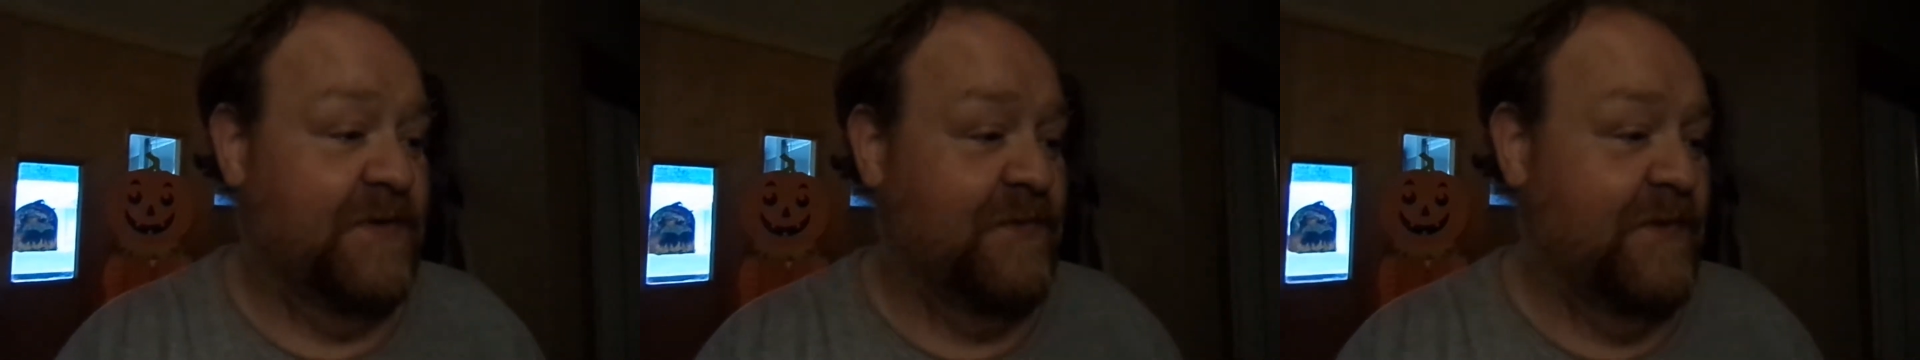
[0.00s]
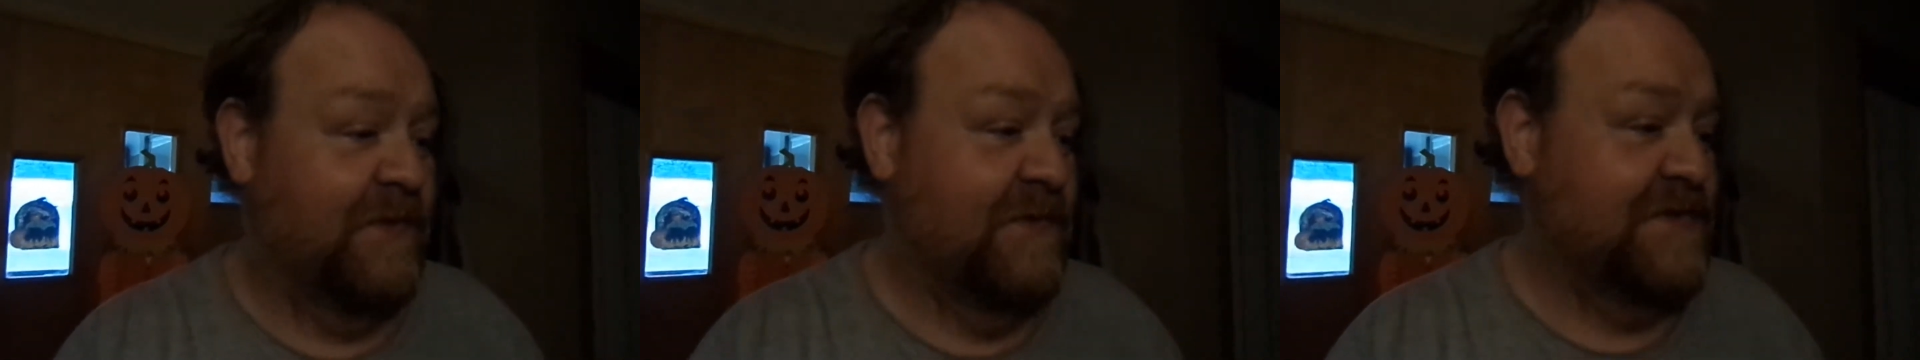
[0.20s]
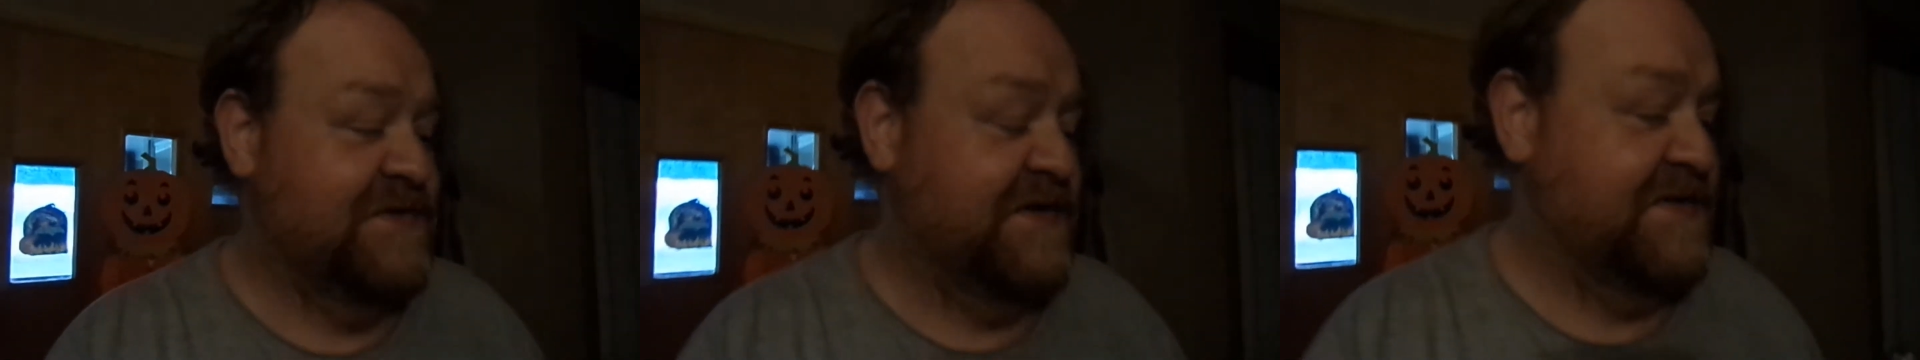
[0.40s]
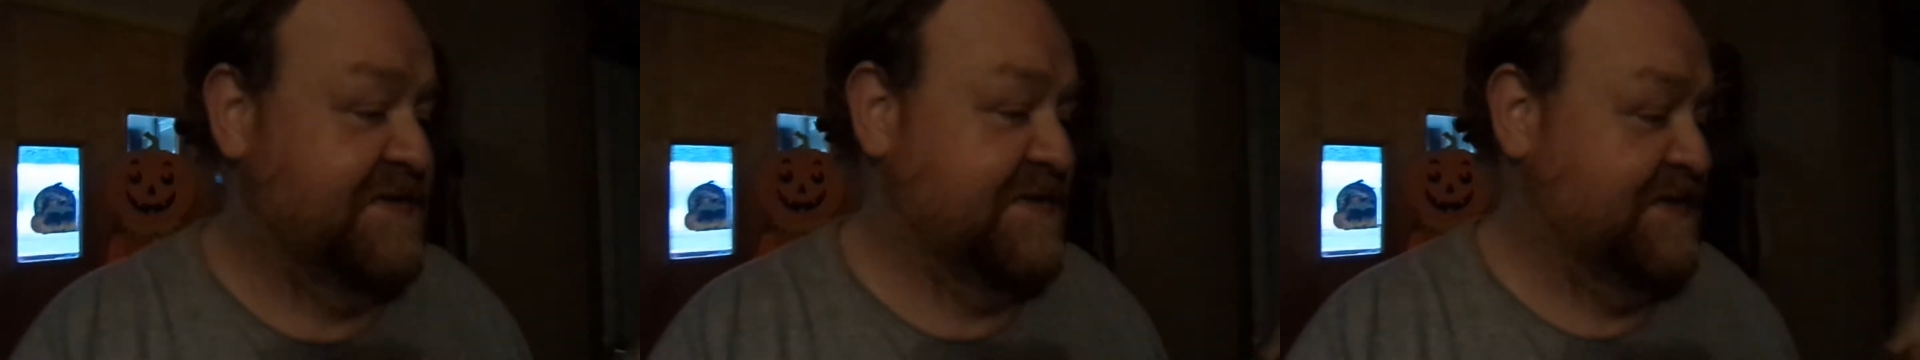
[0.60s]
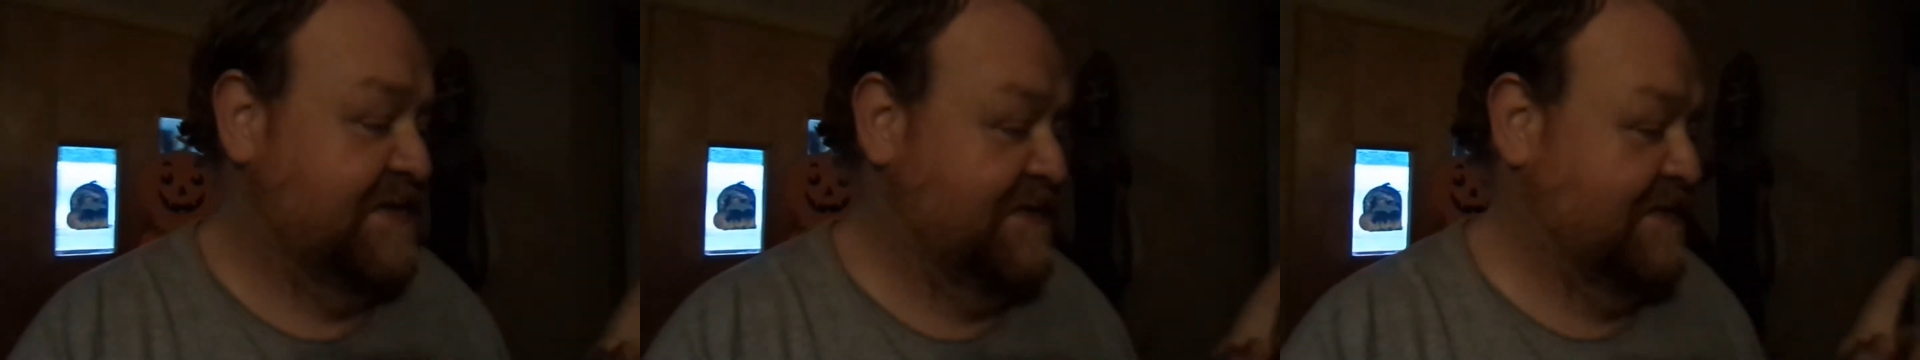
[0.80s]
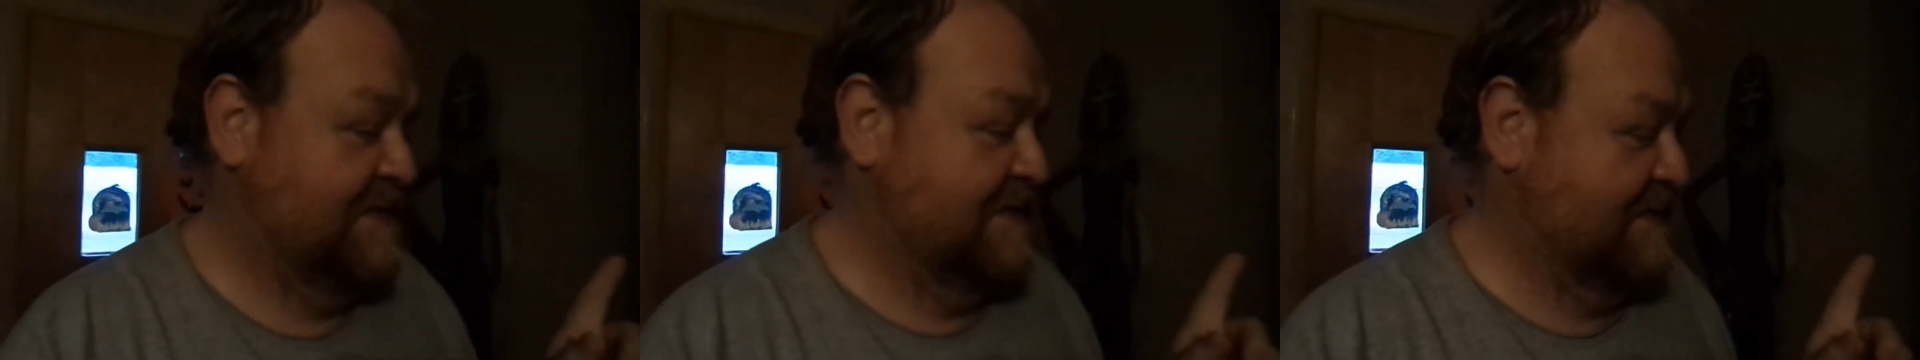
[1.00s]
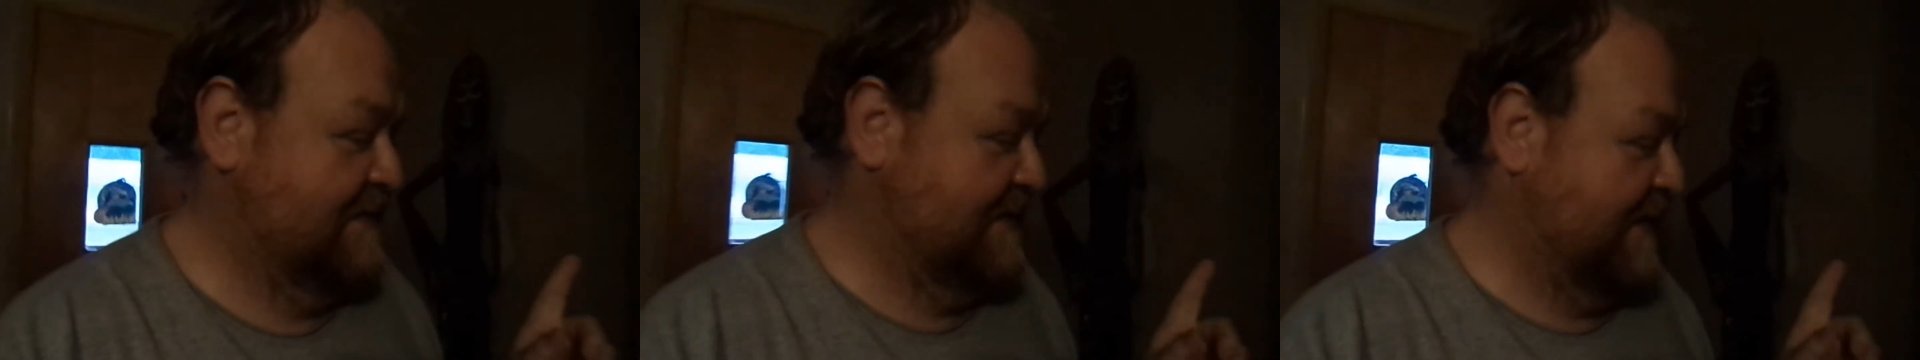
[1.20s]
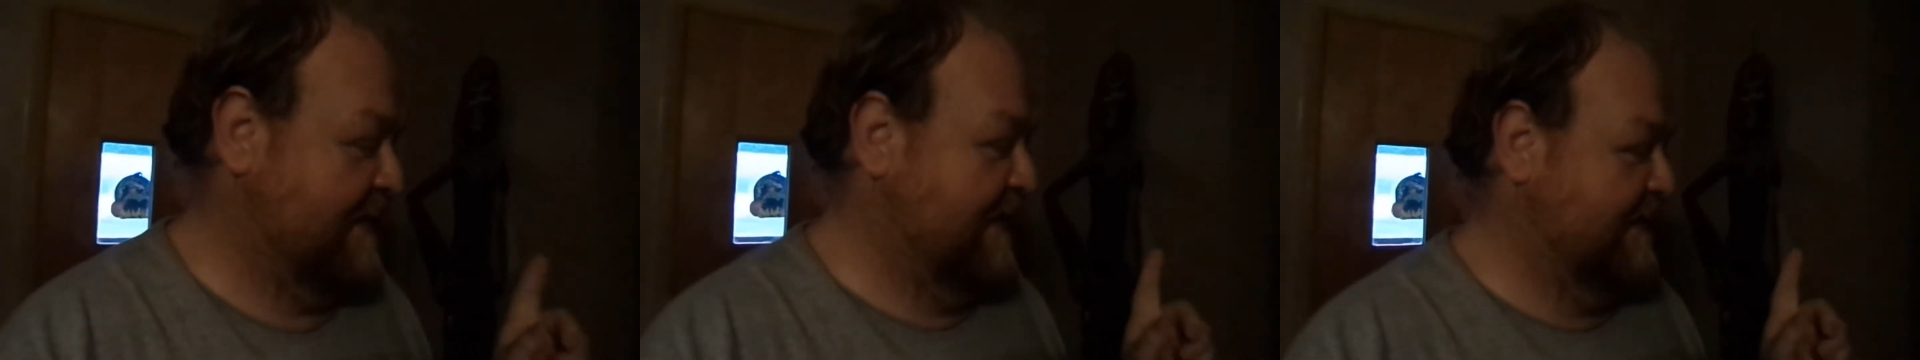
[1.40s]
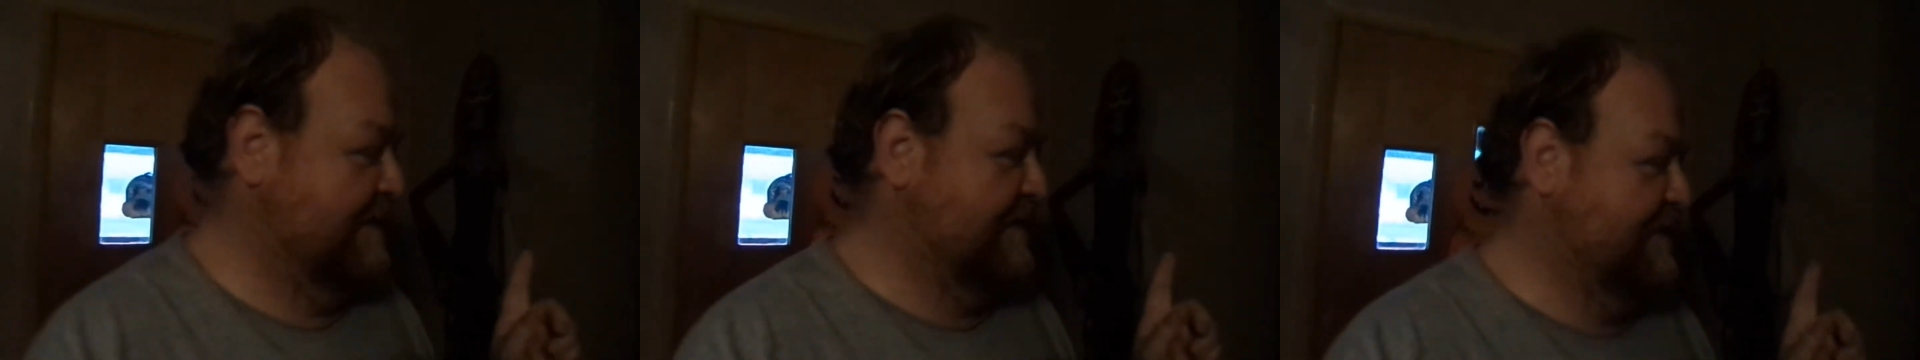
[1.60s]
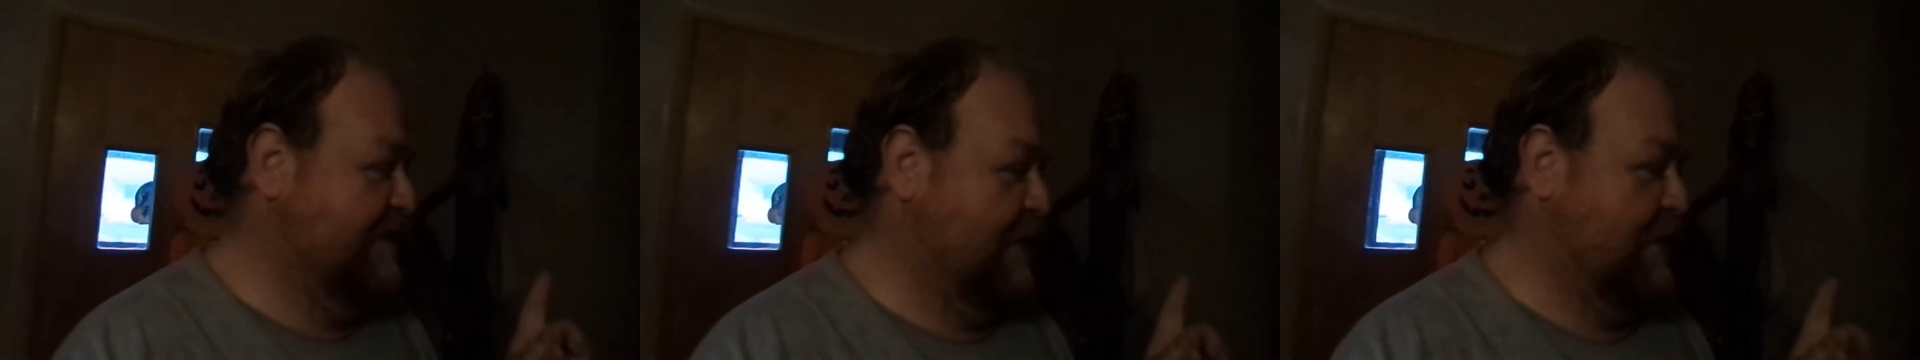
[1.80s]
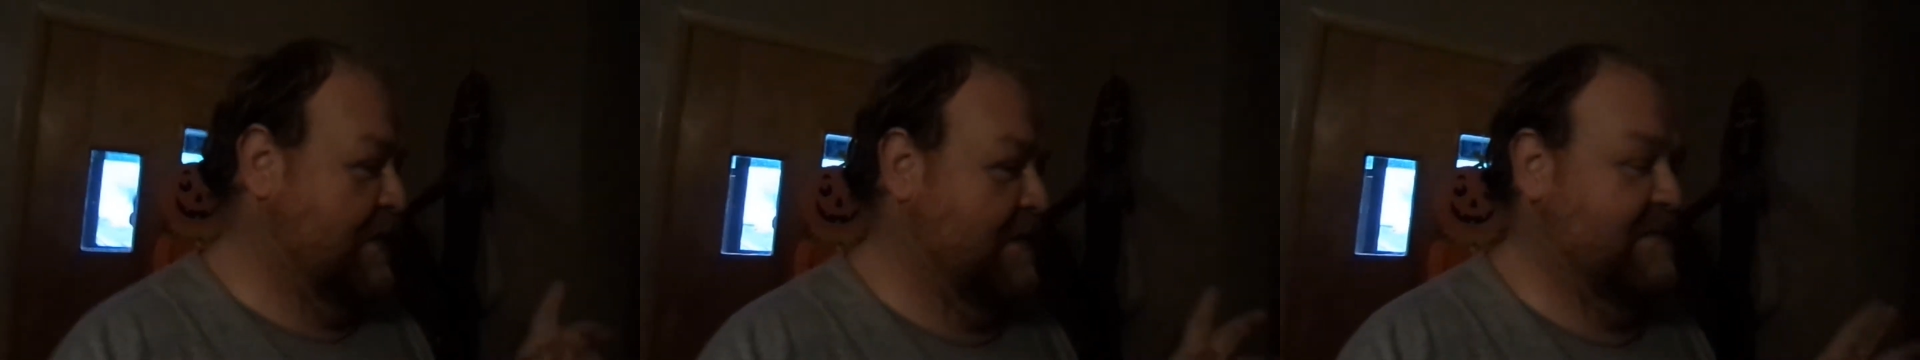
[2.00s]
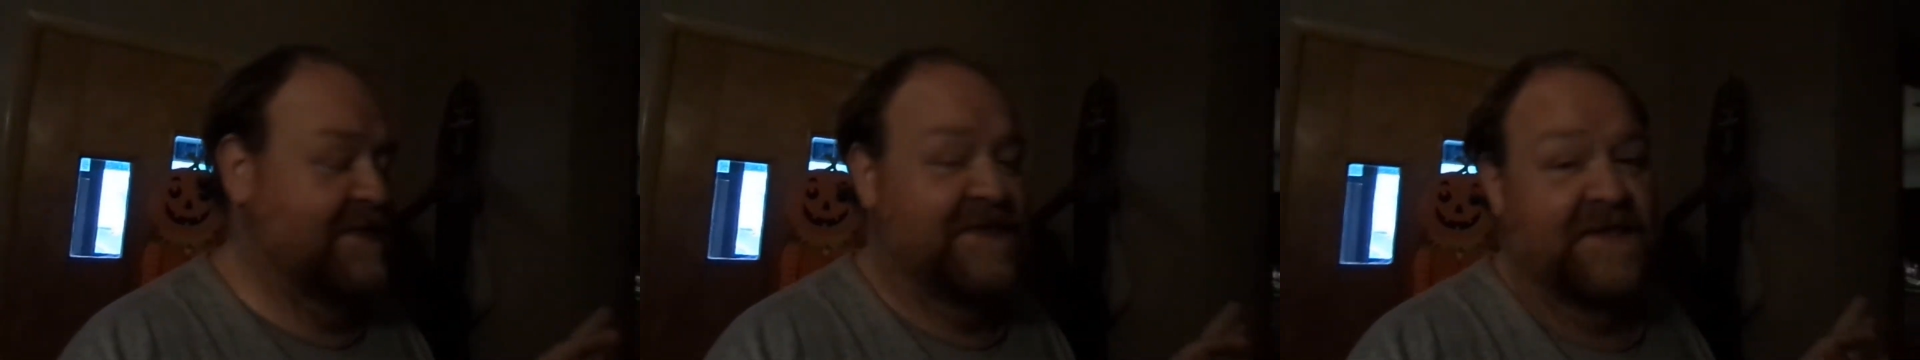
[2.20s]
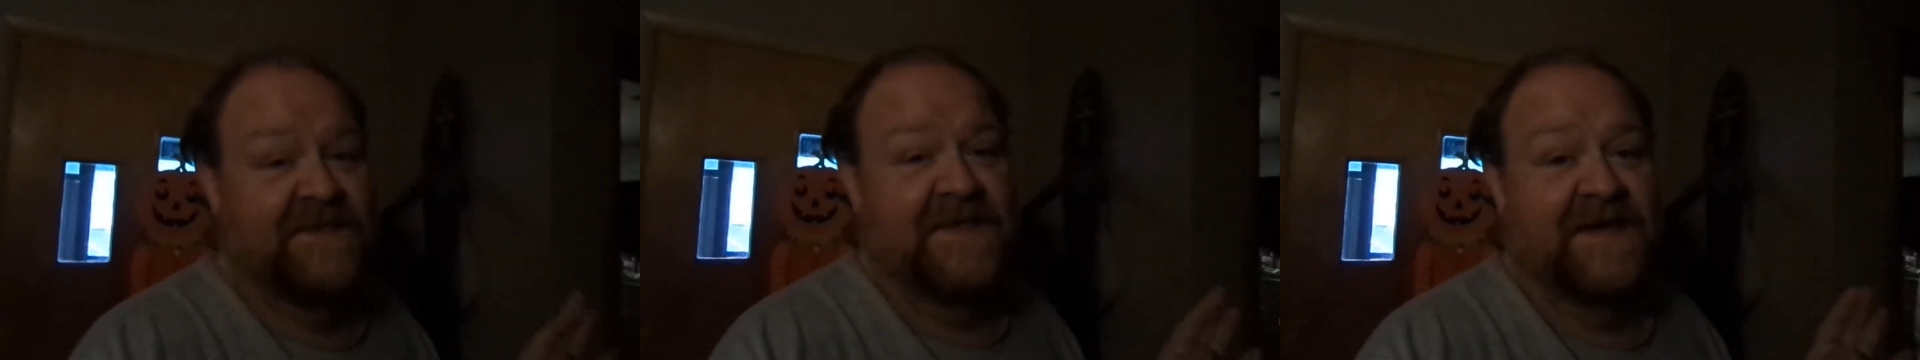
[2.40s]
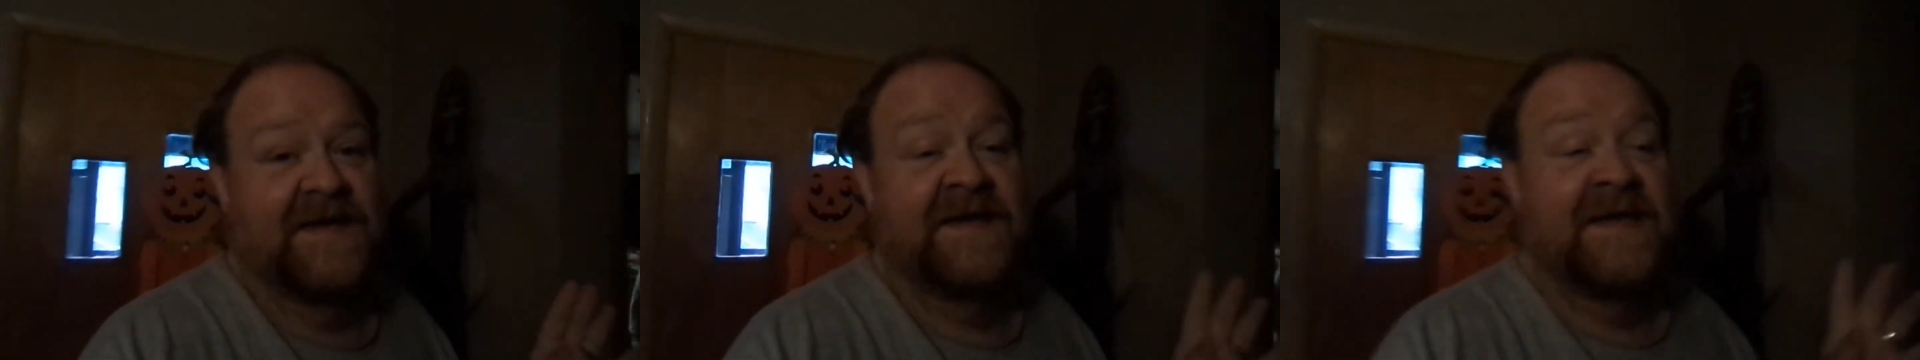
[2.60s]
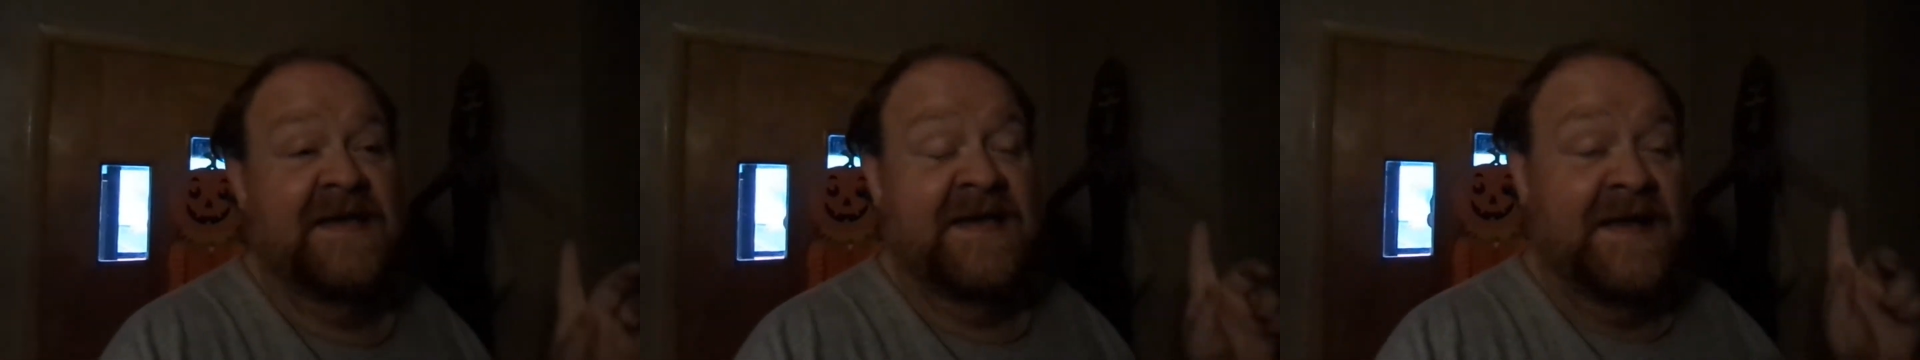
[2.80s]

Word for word: But we were just like informed that the